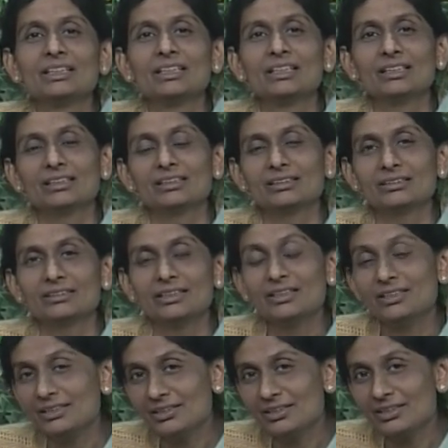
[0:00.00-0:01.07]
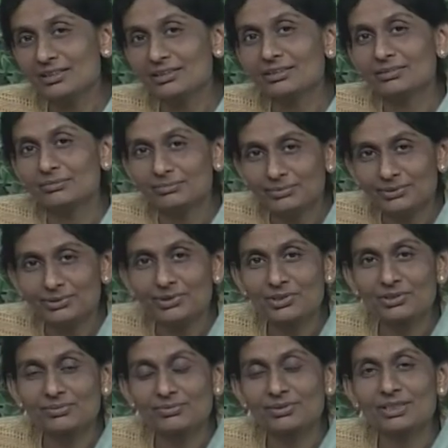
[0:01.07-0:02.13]
uh, editor
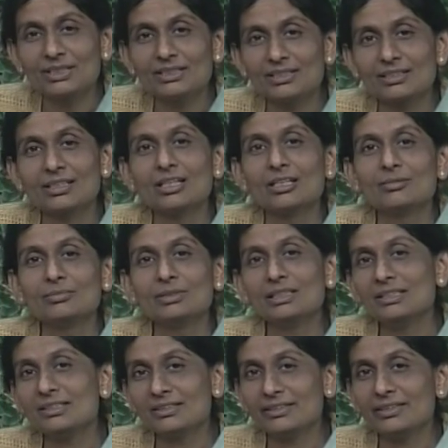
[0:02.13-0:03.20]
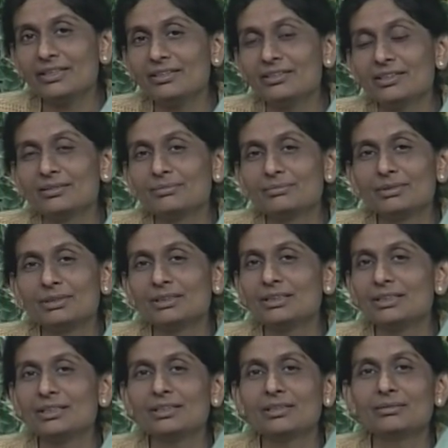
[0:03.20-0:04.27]
post office please read them
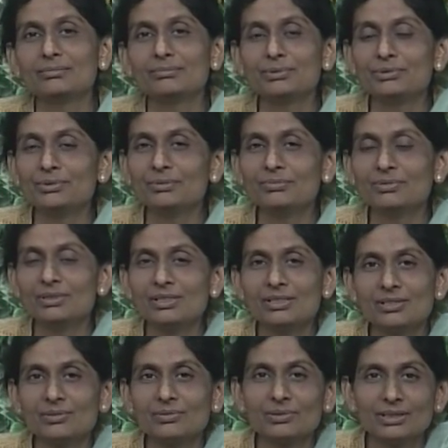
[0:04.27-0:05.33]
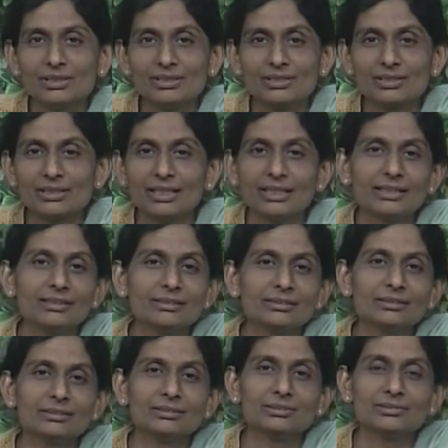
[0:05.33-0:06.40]
they are beautiful stories
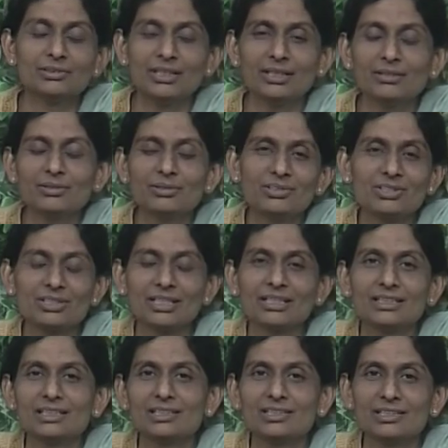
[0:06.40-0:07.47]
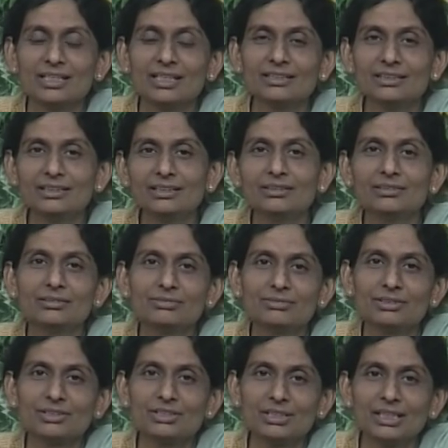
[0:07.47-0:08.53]
and tagore's understanding of
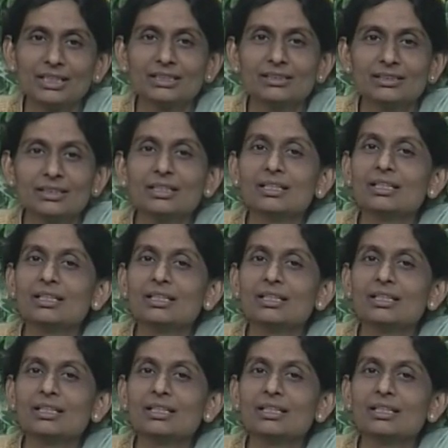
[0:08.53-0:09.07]
a child